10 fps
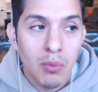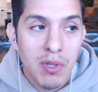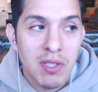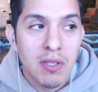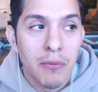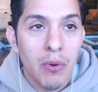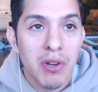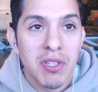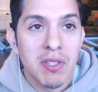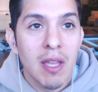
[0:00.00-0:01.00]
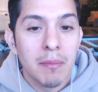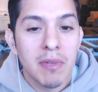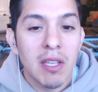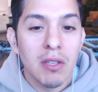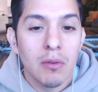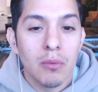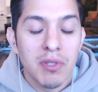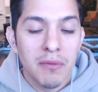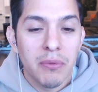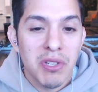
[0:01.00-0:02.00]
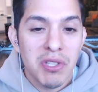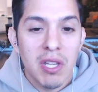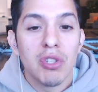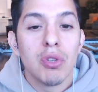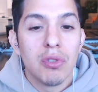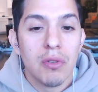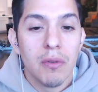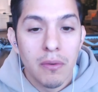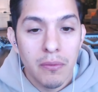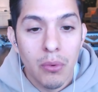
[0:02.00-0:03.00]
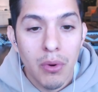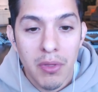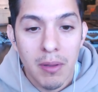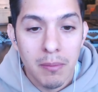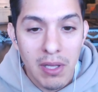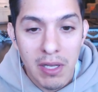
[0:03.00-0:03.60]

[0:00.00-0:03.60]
What's the first thing you do for them?